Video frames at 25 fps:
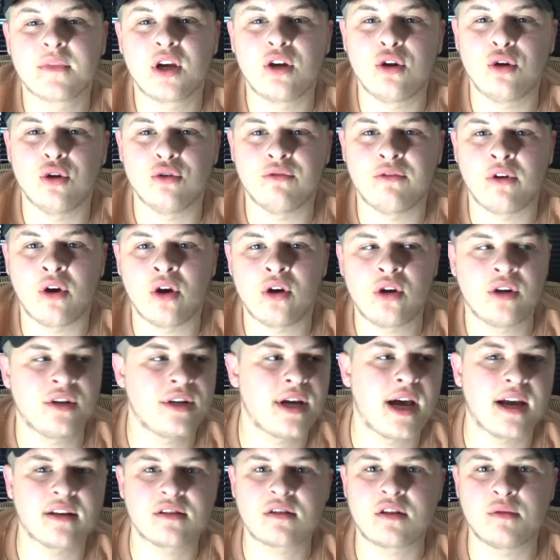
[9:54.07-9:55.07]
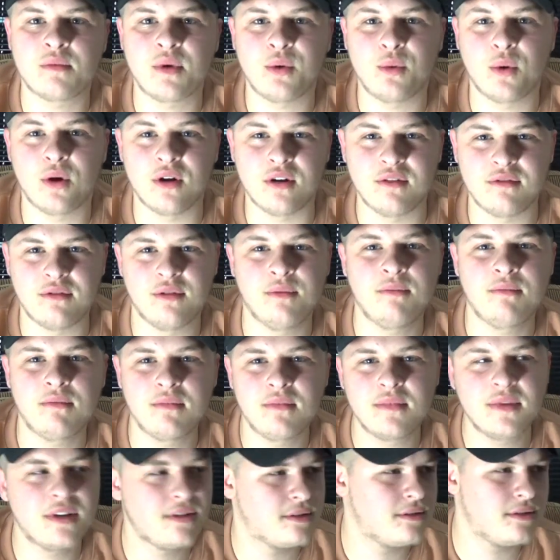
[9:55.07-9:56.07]
Love Island has to be one of them.
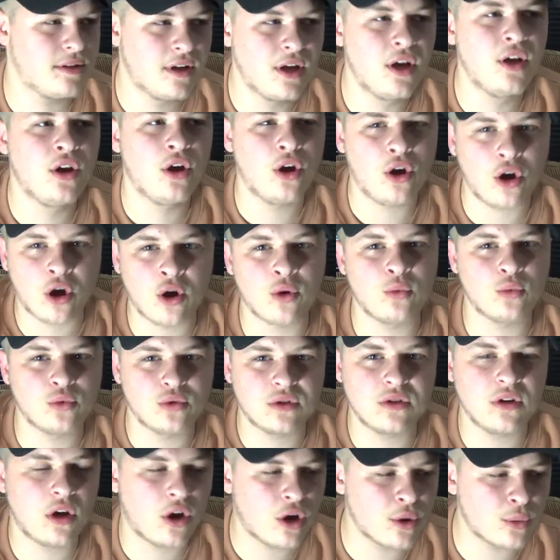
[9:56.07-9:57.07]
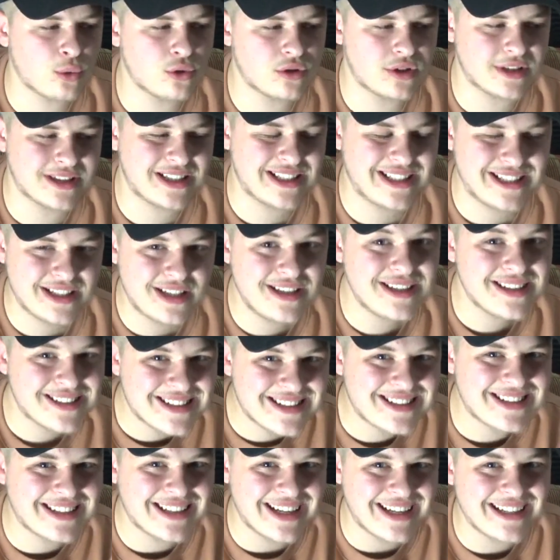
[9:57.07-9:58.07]
I would
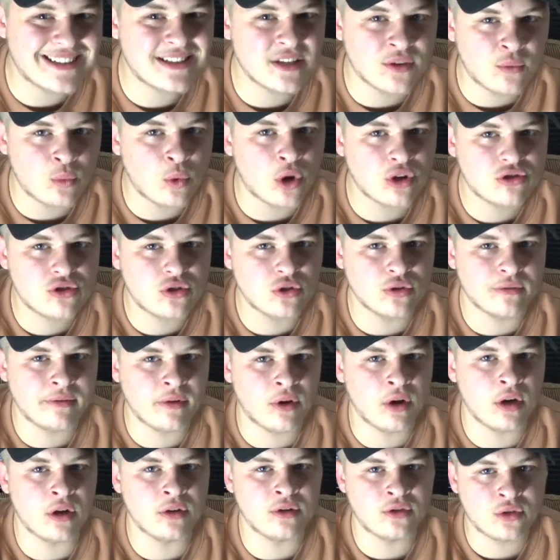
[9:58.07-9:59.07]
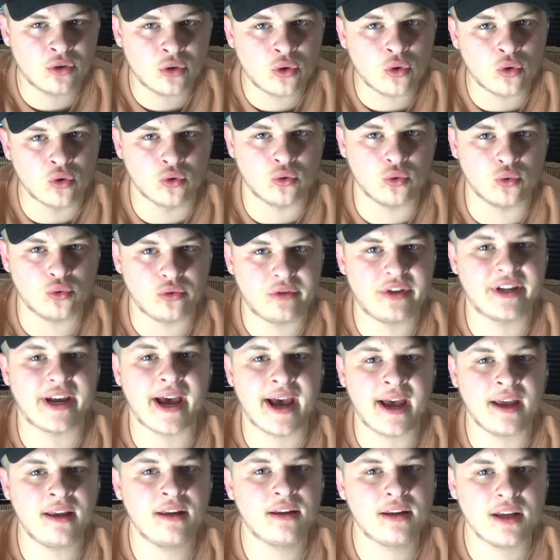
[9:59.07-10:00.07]
sit and watch Love Island all
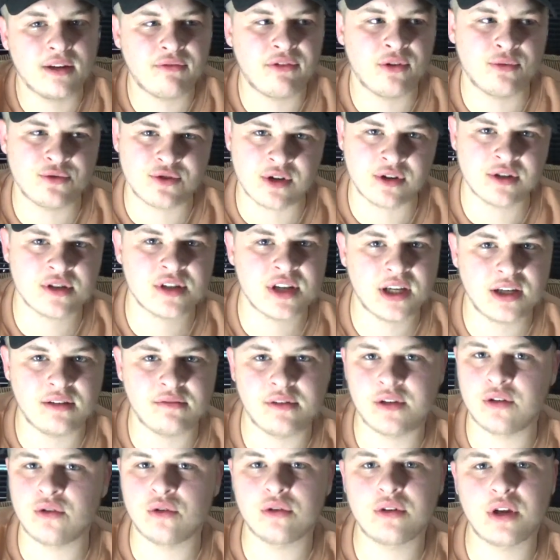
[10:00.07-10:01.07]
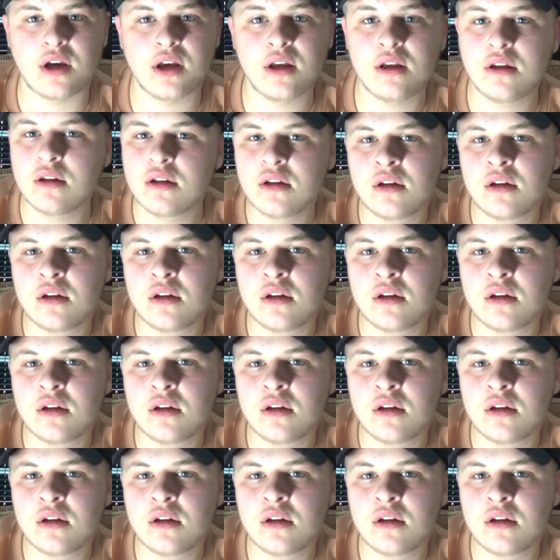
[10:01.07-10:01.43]
day if it was on TV all day.